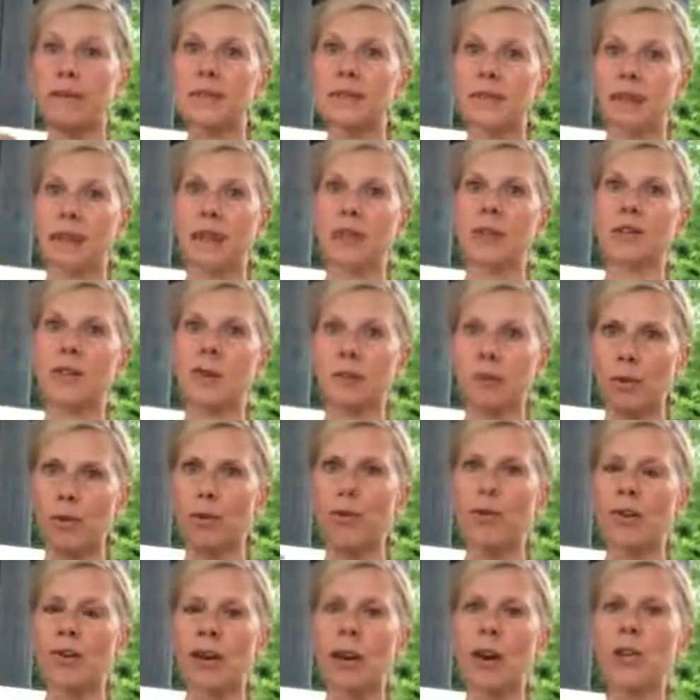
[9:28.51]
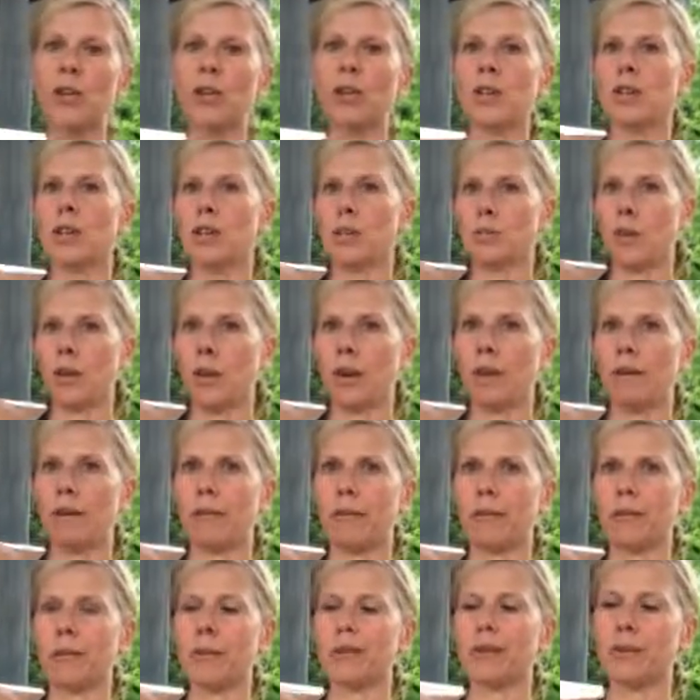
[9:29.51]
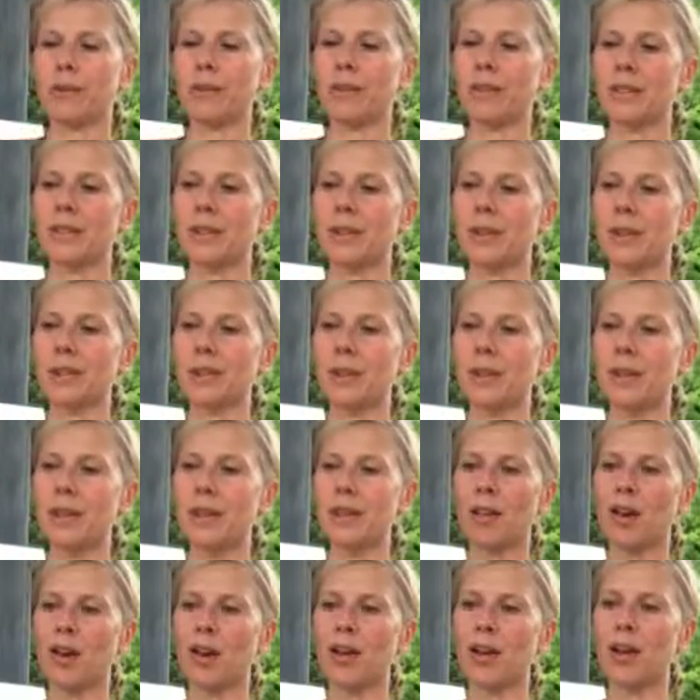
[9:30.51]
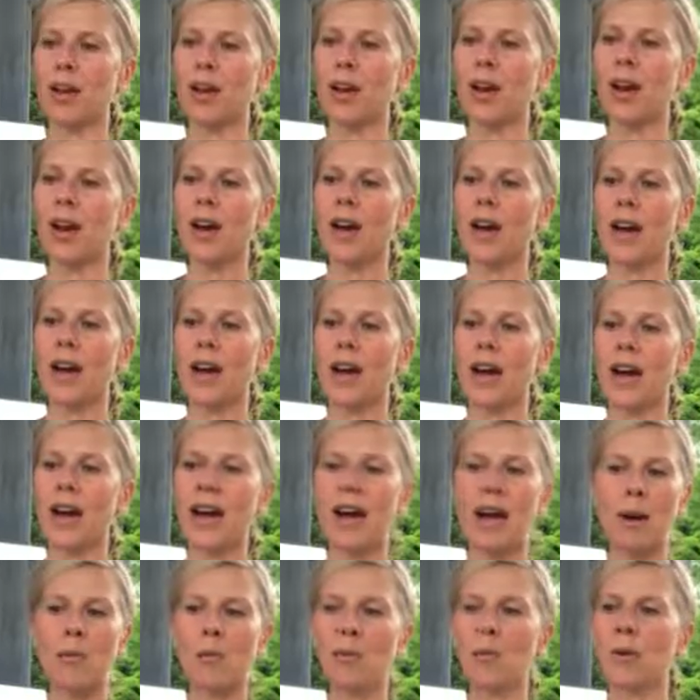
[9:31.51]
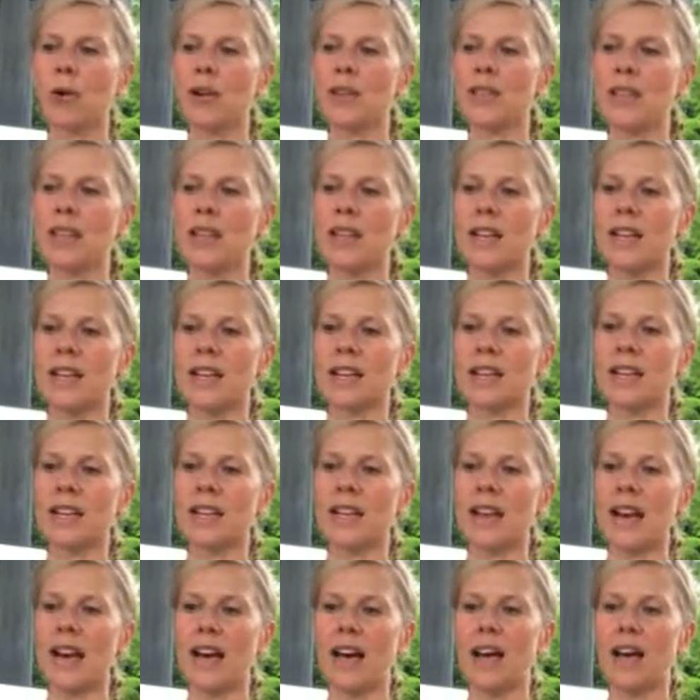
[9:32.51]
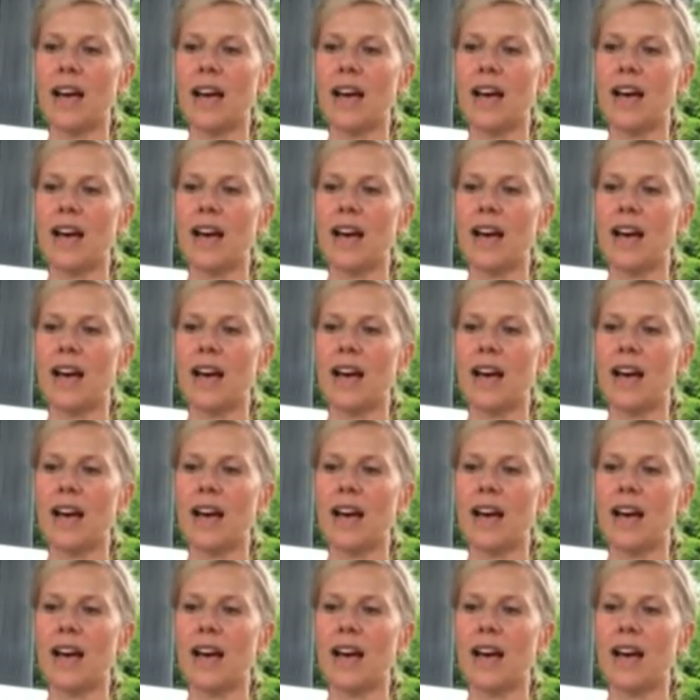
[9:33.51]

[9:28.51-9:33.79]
Things are moving out, you just want to hold on to it a little bit longer. Uh, hemorrhoids, anything like that.